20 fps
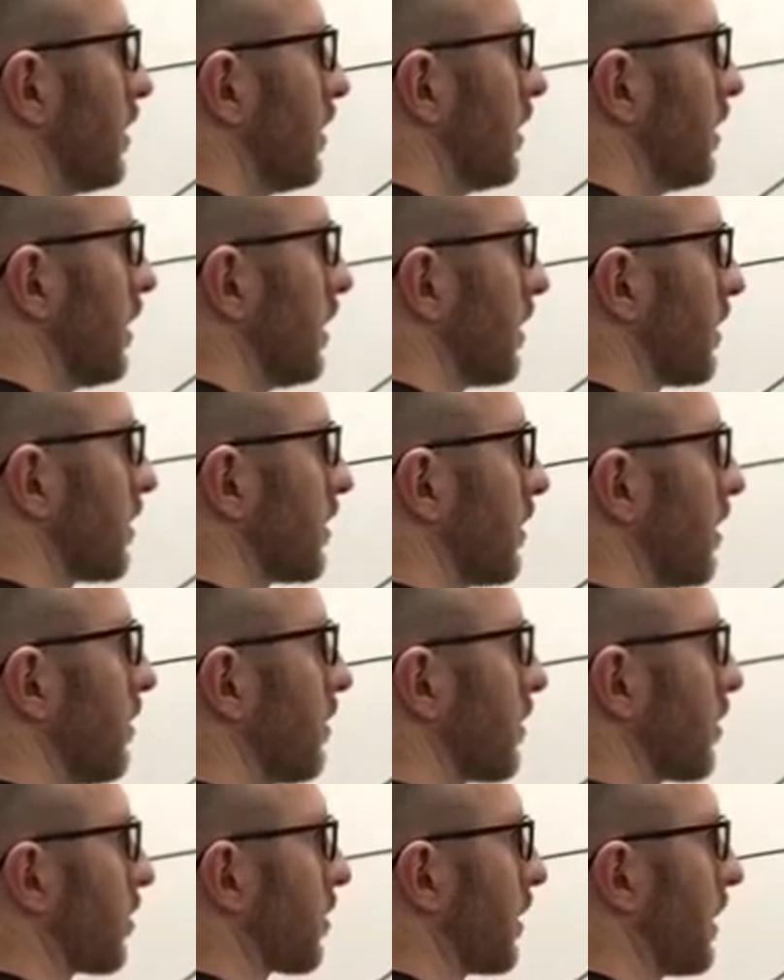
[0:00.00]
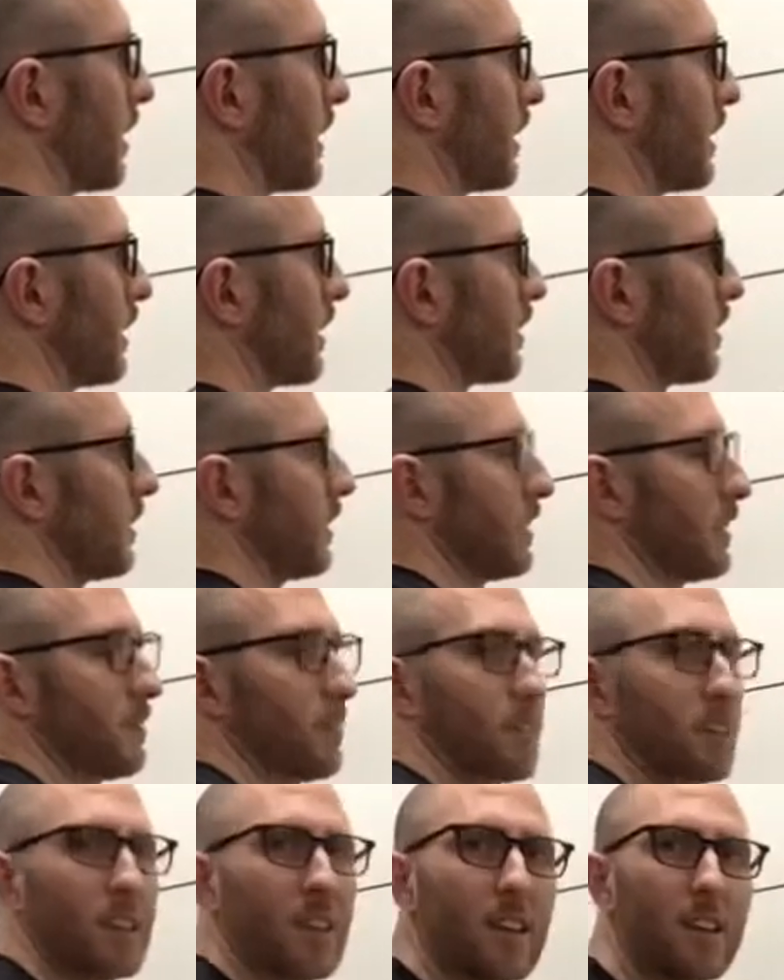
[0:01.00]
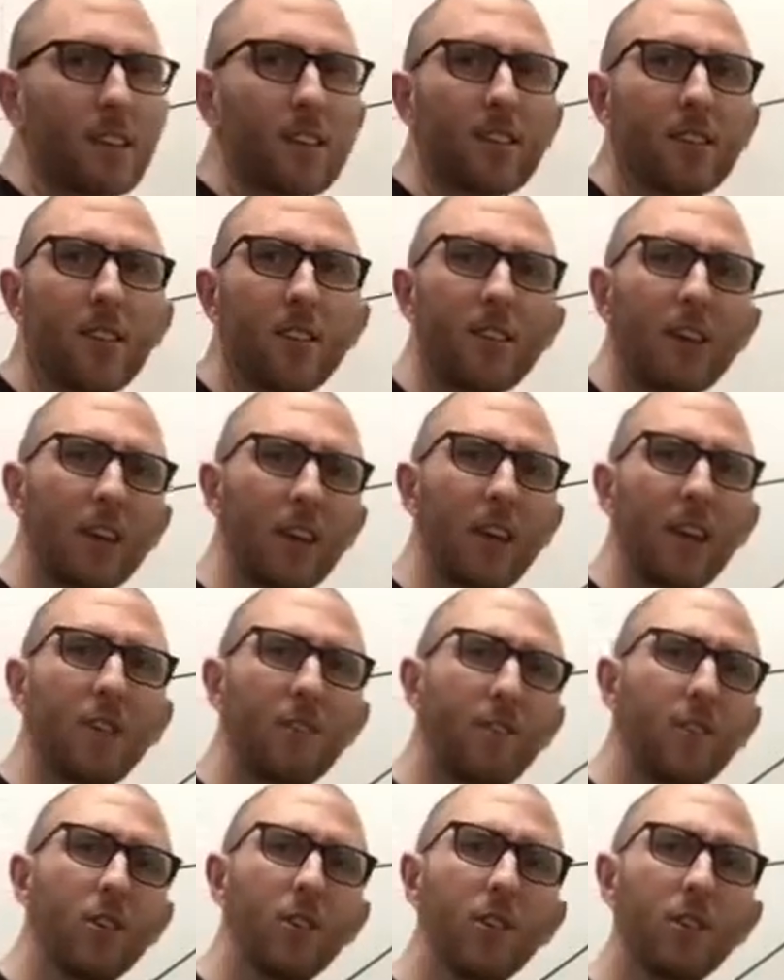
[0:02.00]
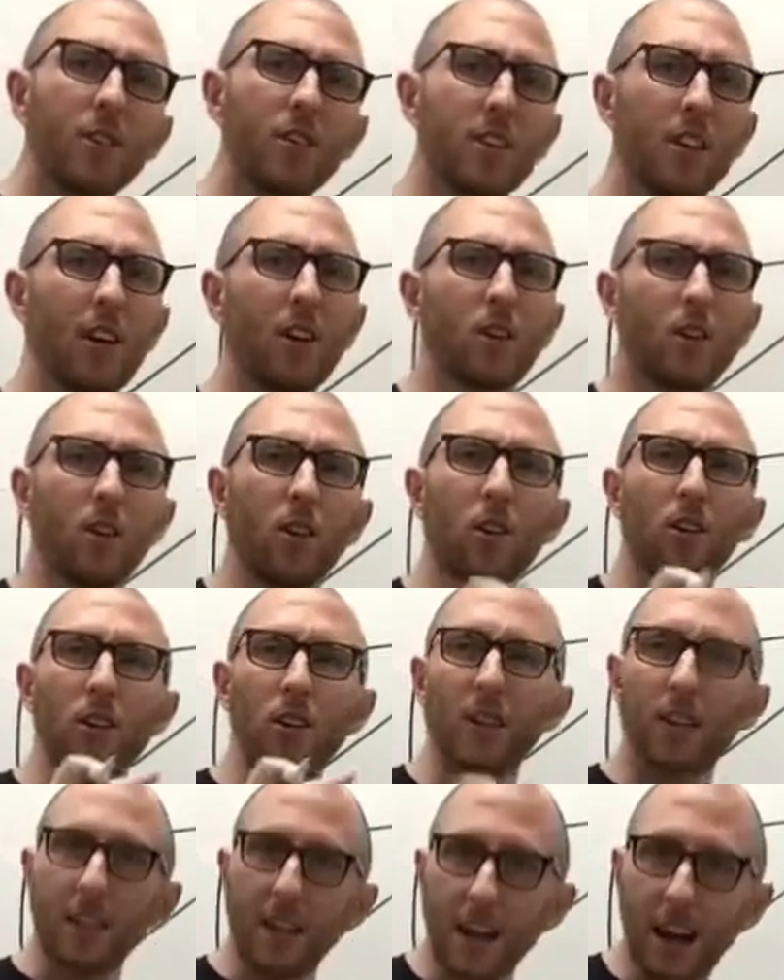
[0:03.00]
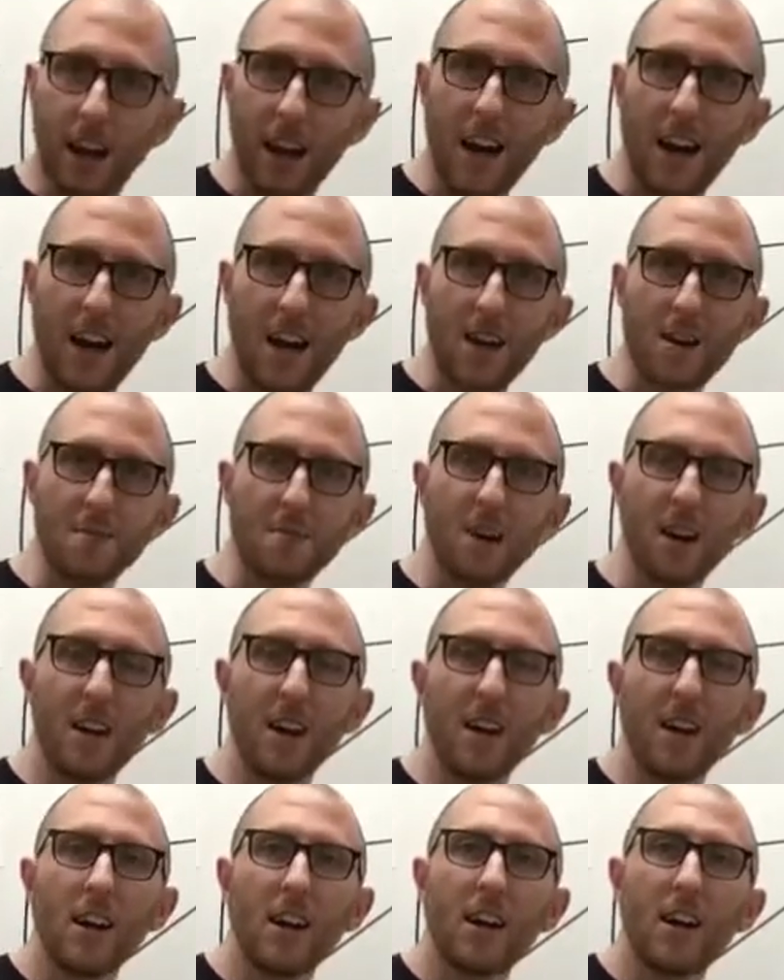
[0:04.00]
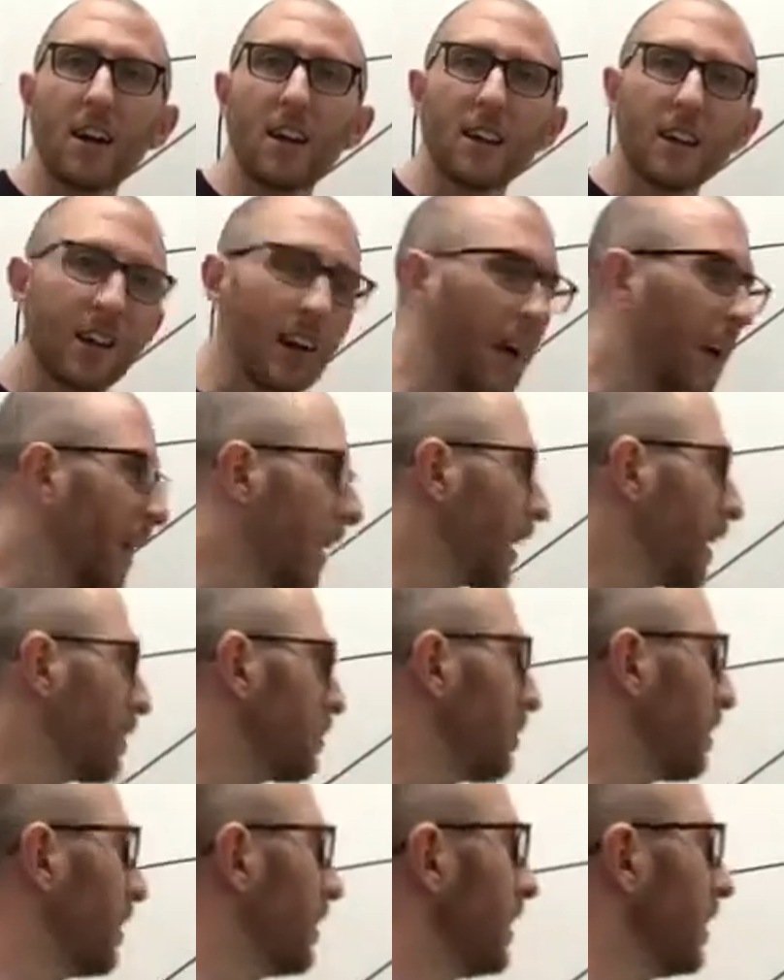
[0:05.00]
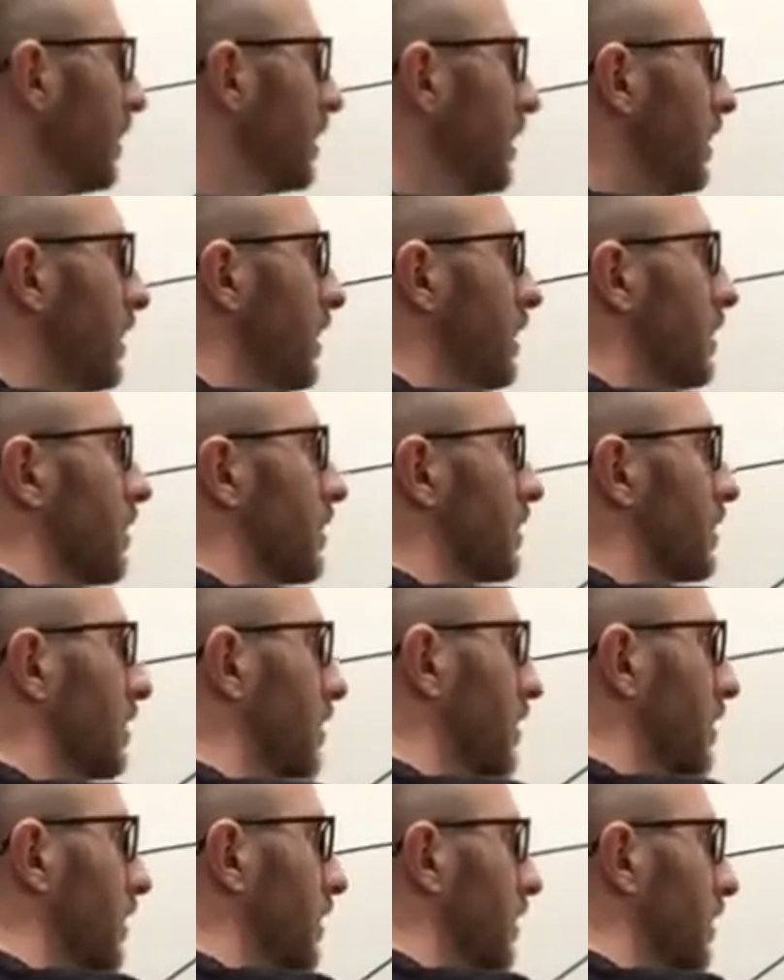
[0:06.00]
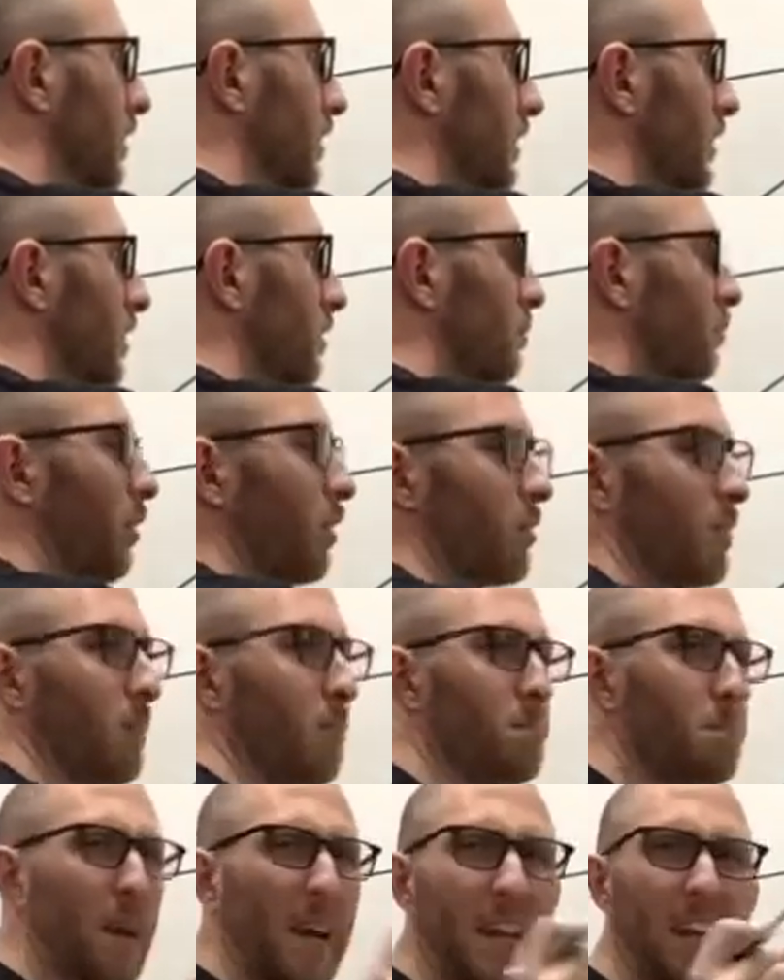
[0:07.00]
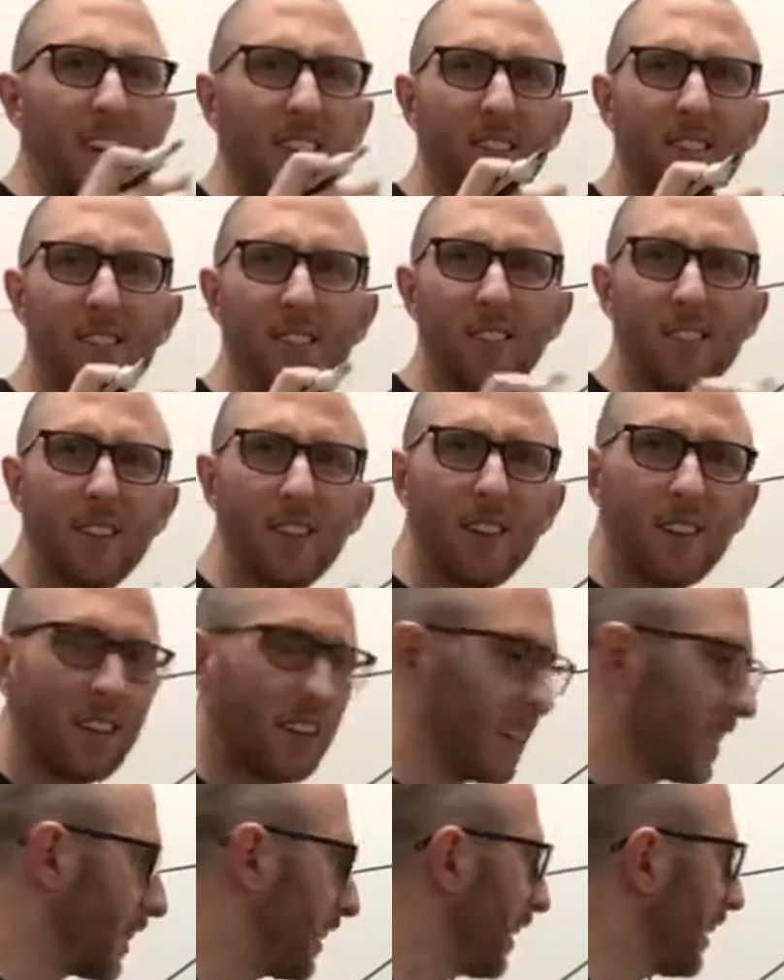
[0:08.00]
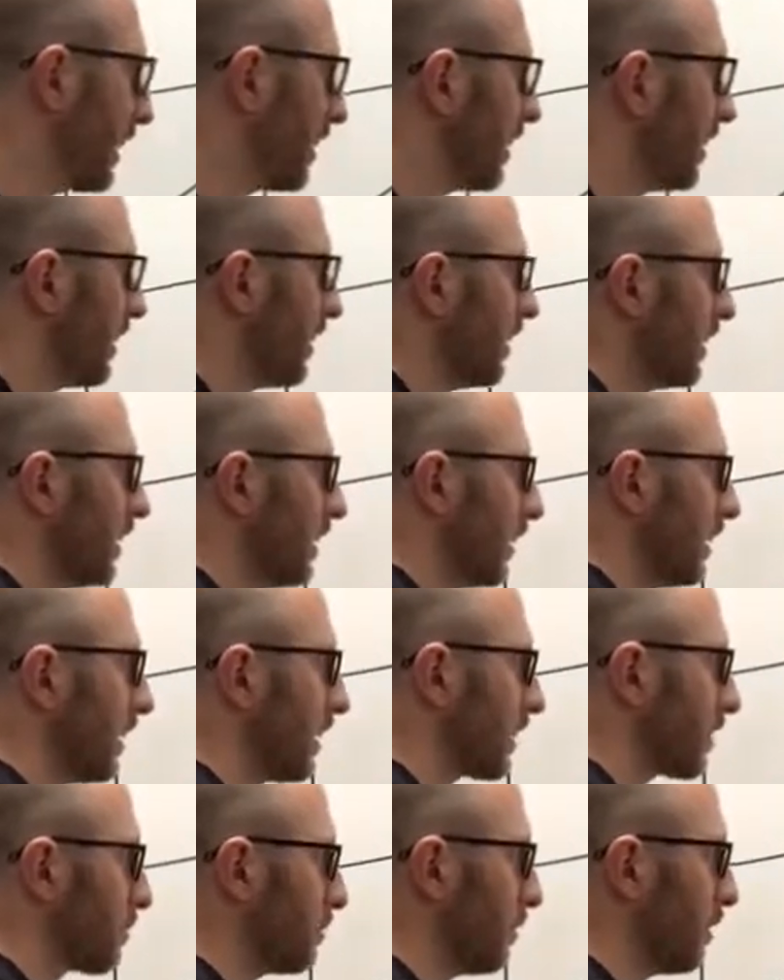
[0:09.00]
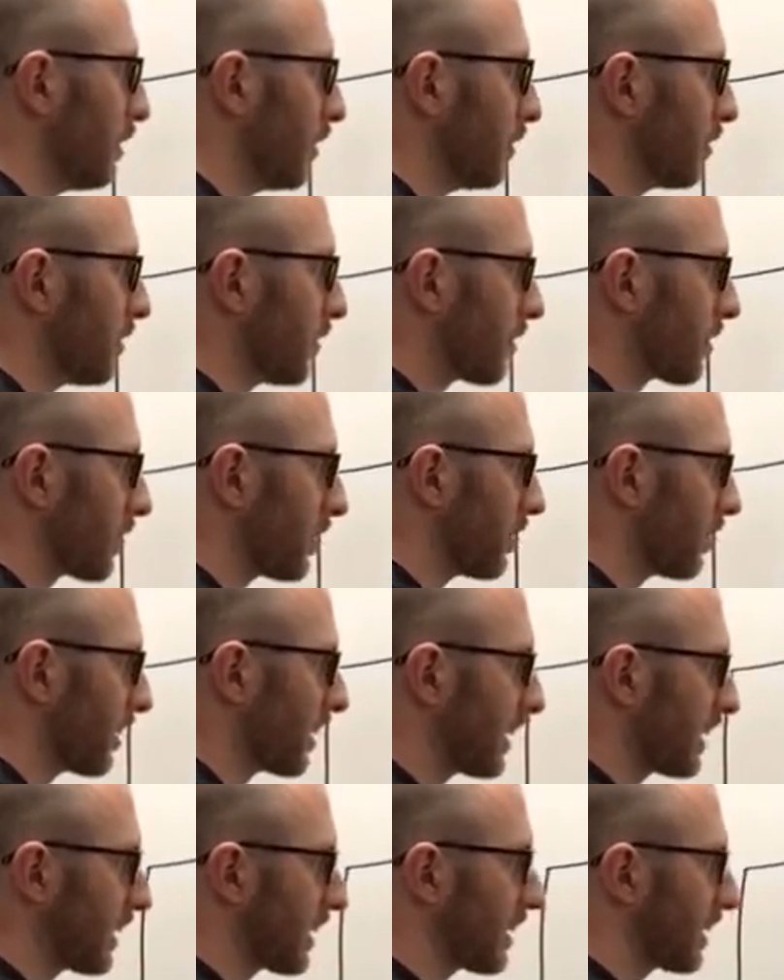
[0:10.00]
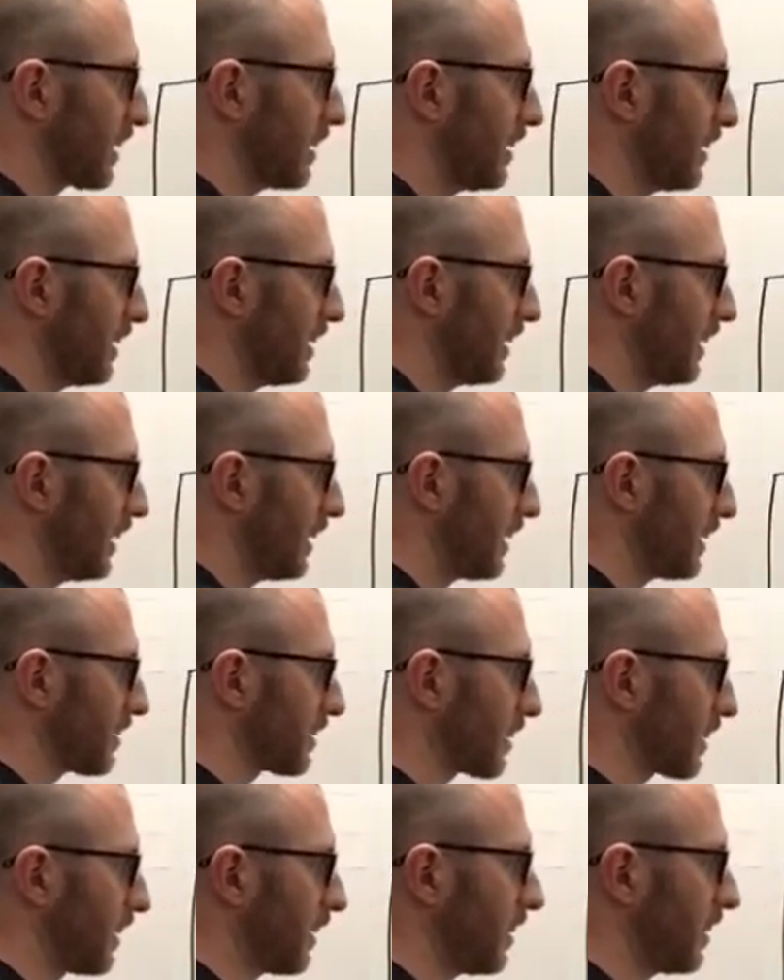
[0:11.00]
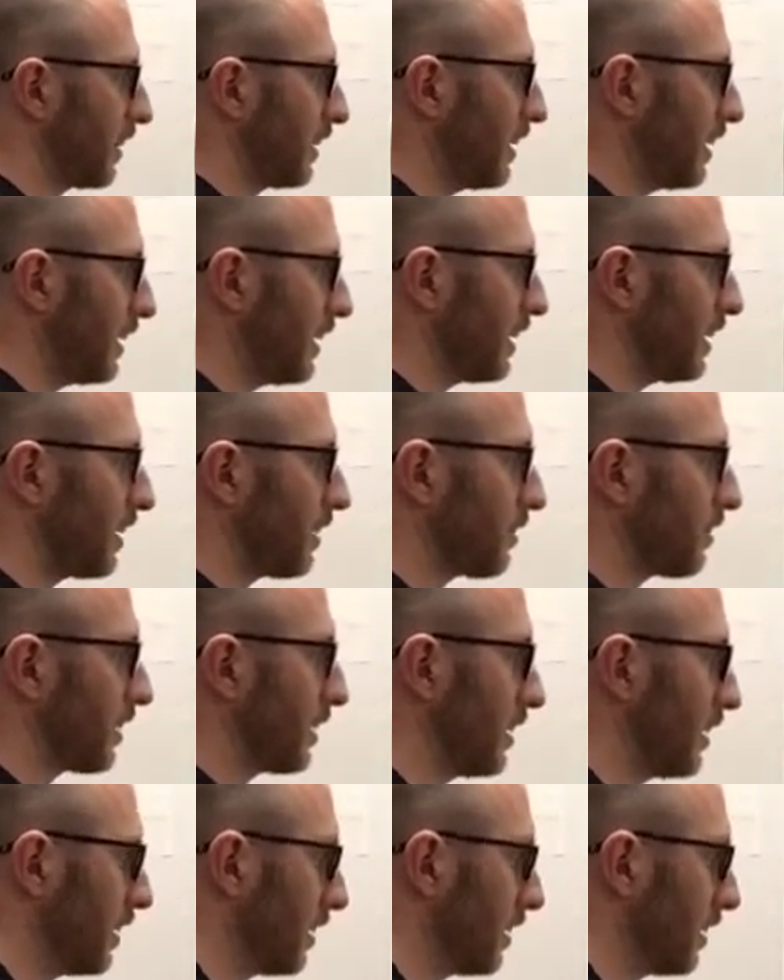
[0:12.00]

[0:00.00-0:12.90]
Now the stomach's right here, and within the stomach, that food is now called chyme. Chyme is more of a paste, and that that's moving through here, and it's gonna leave